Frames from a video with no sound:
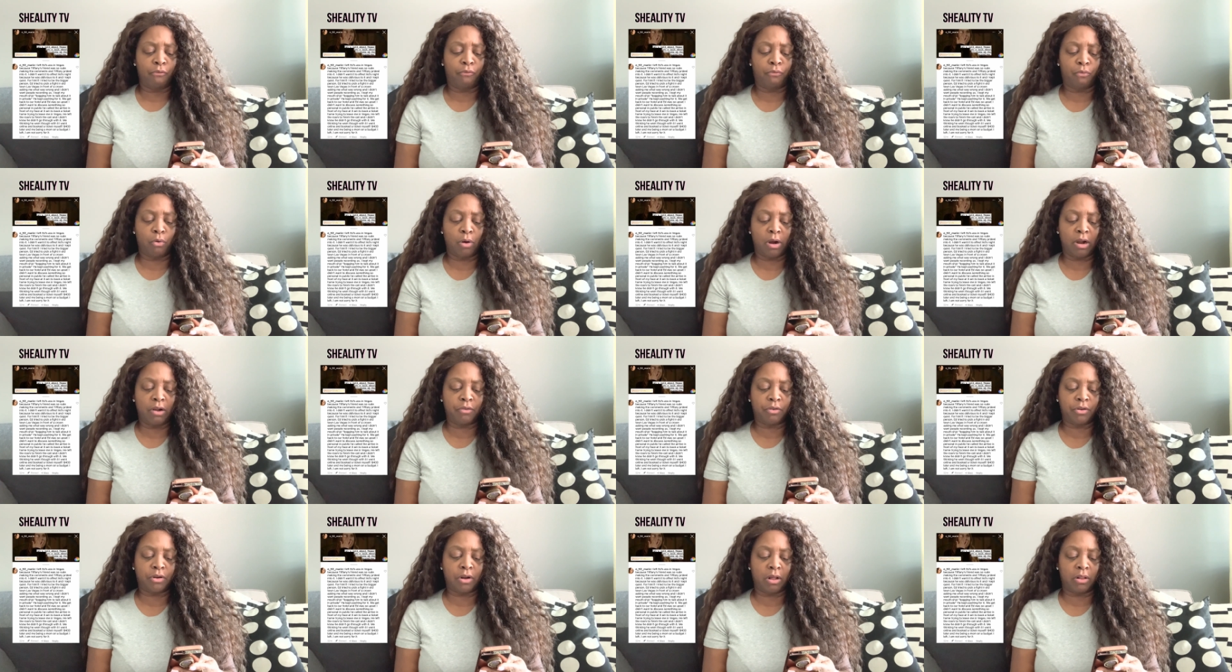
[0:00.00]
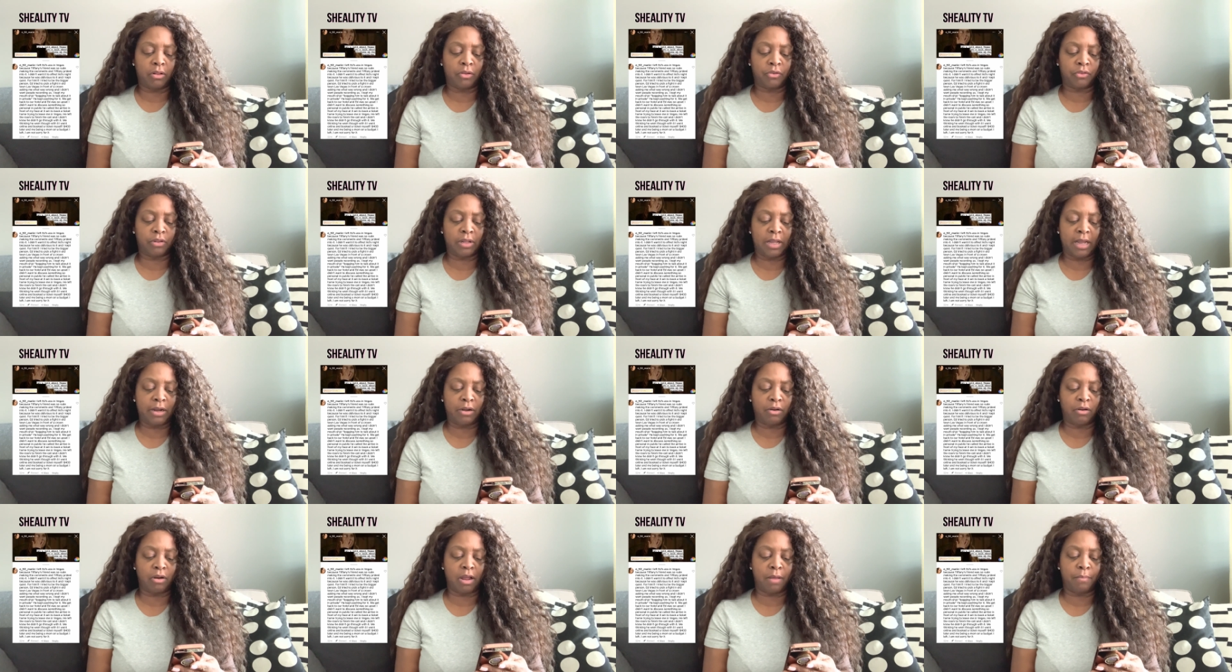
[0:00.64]
$400
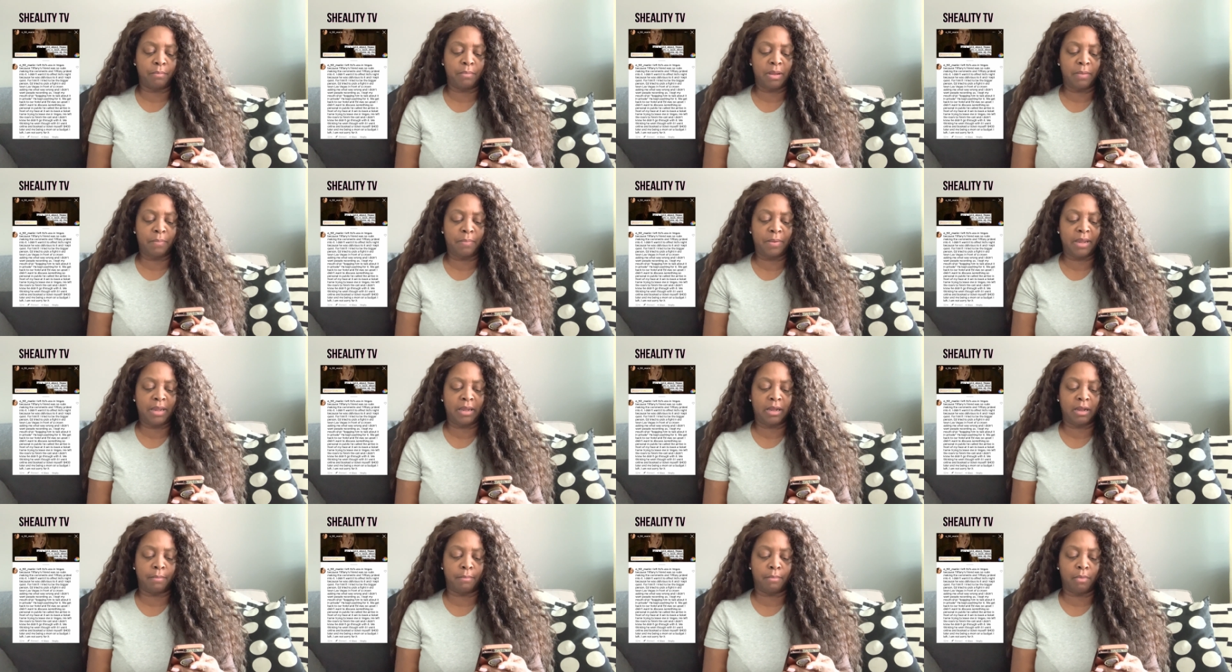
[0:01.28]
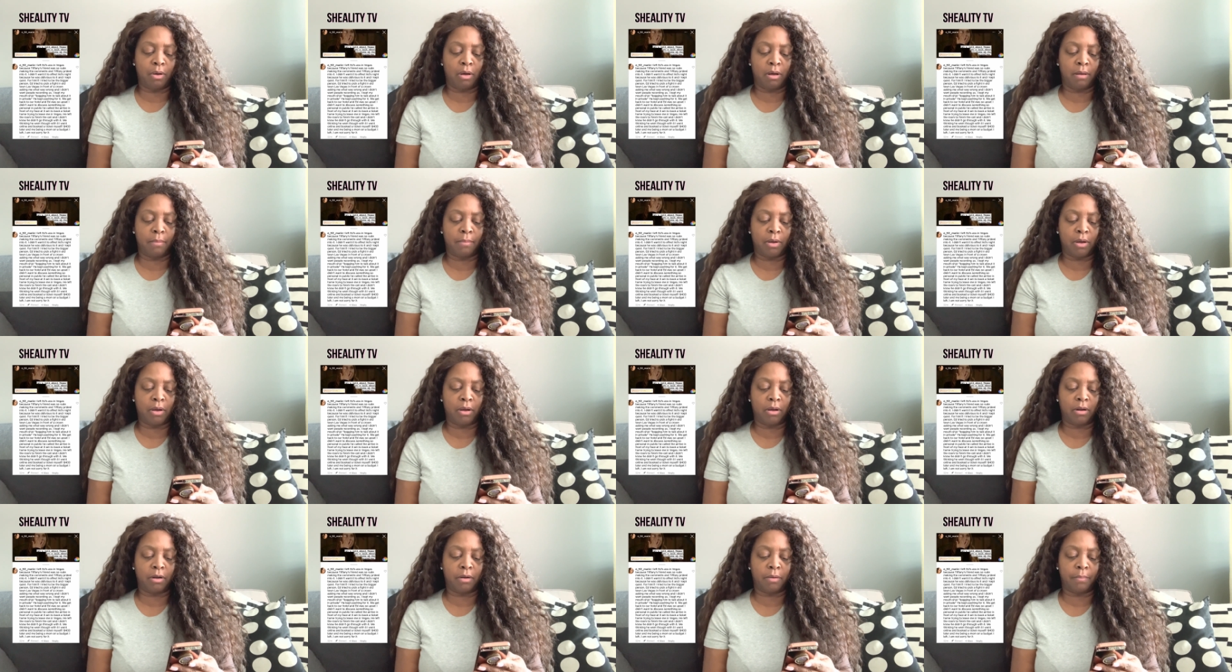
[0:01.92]
later and me being a mom
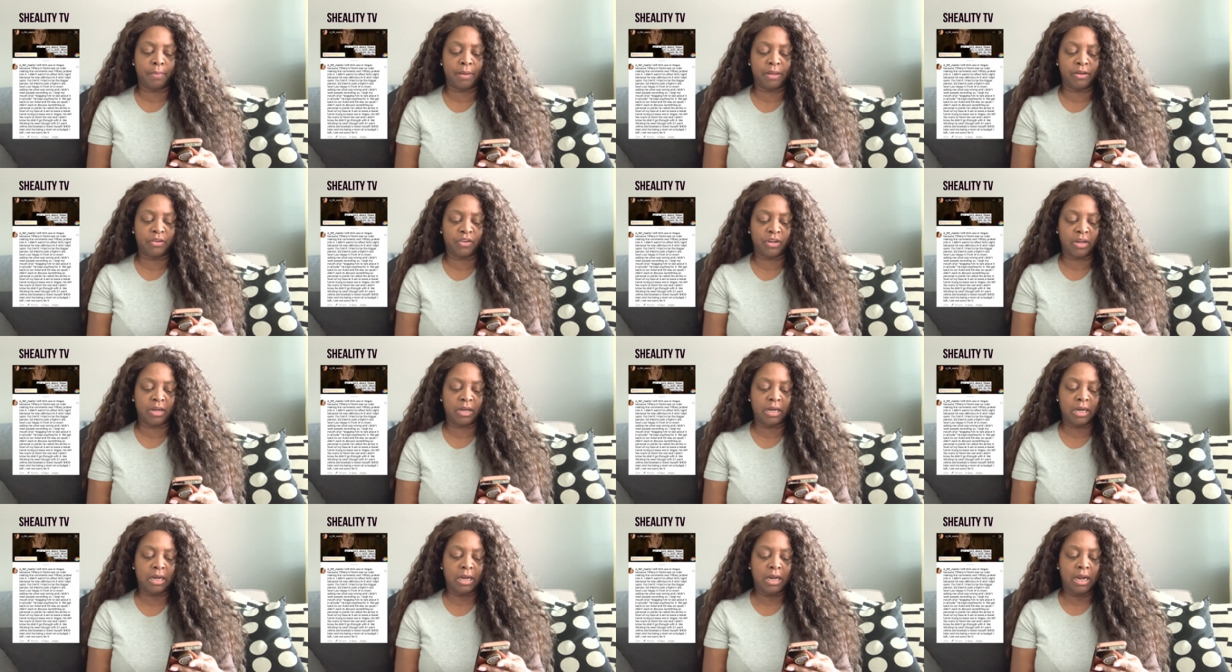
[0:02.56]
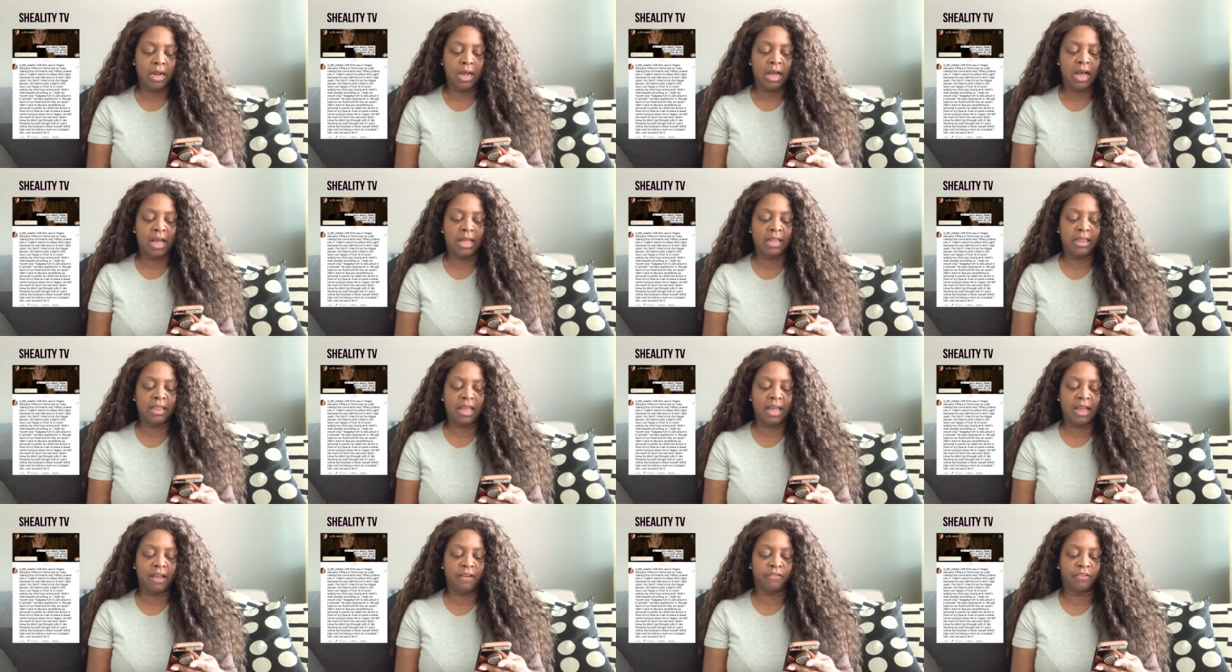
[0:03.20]
on a budget, I
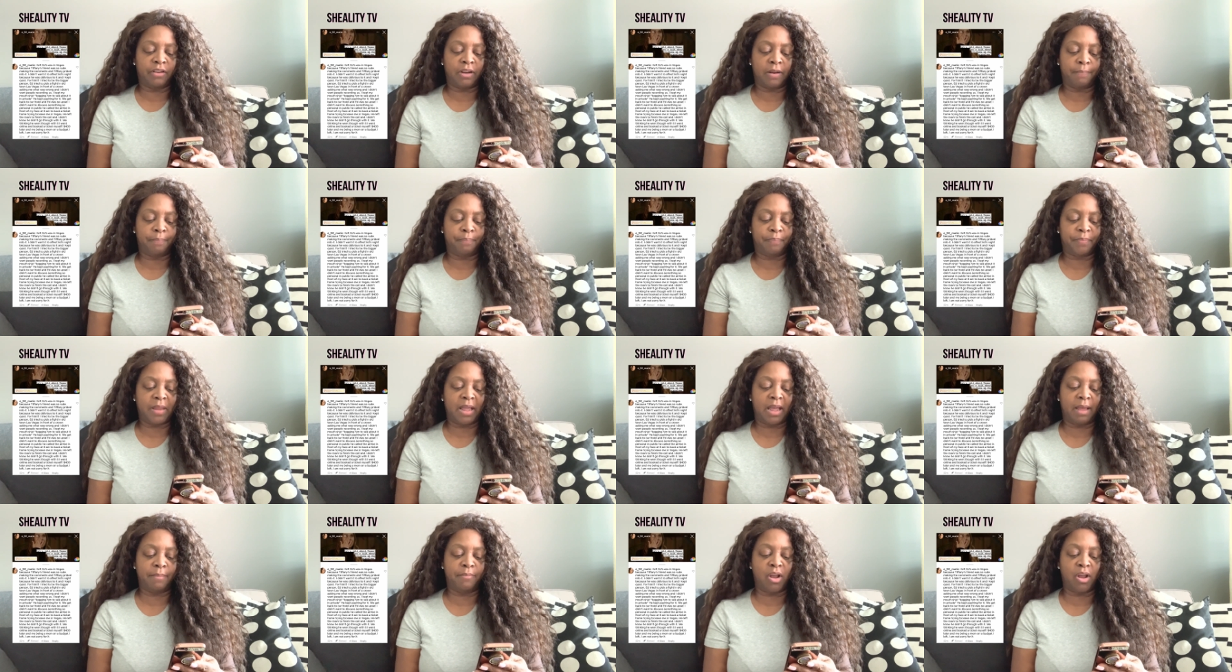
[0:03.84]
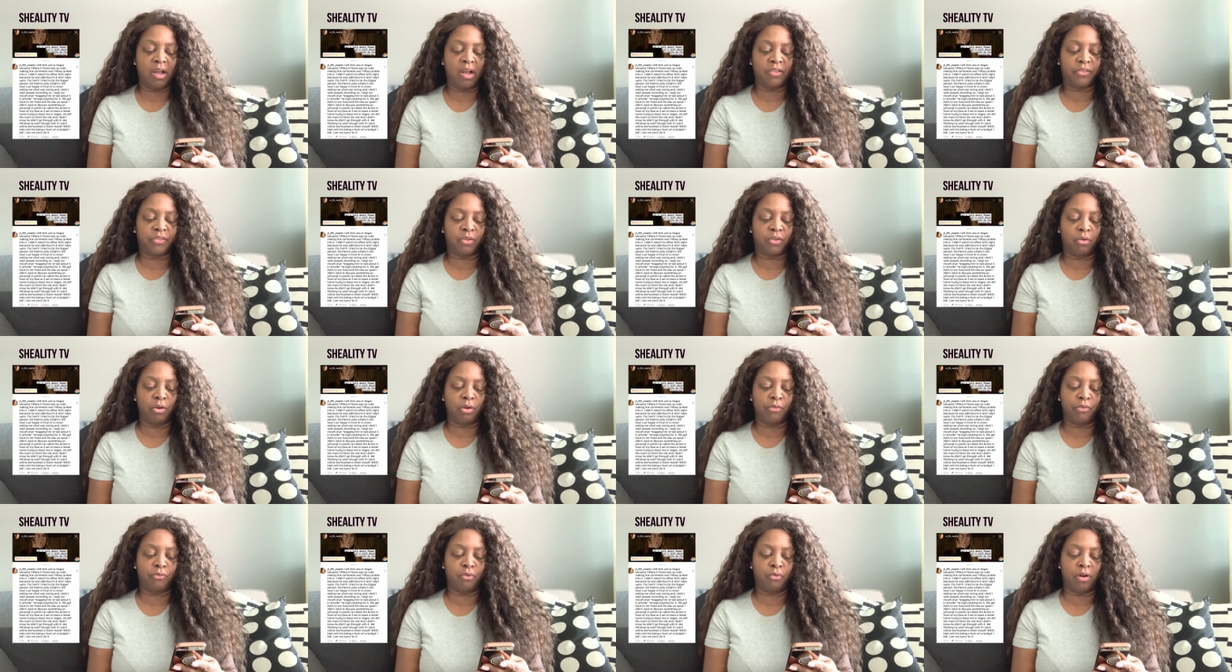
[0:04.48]
left. I'm not
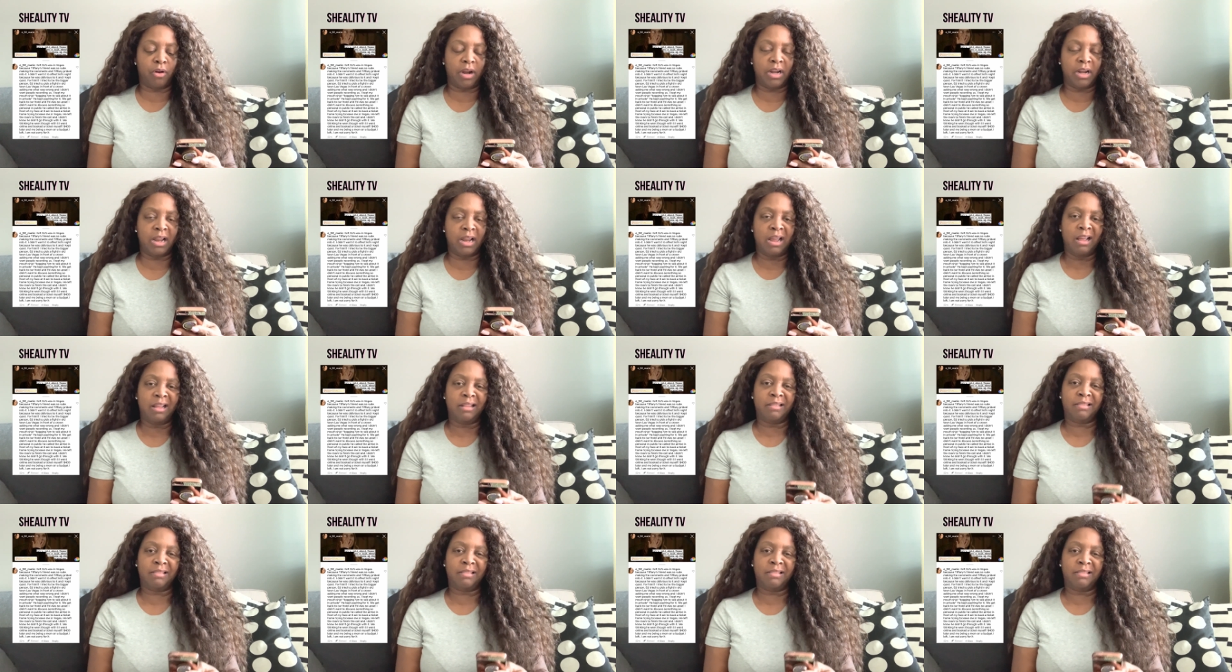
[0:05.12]
sorry for it.